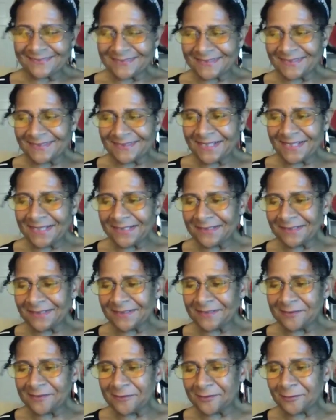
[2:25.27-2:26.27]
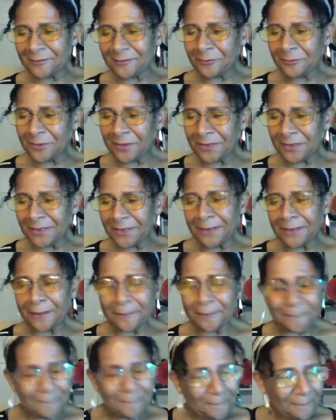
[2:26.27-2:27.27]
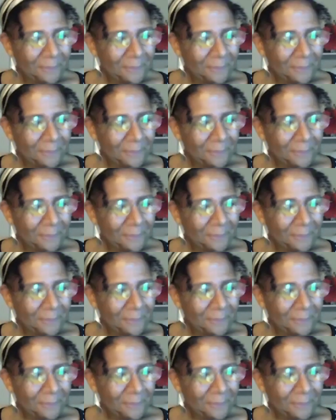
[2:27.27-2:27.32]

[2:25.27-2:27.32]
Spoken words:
today, listeners, we're going to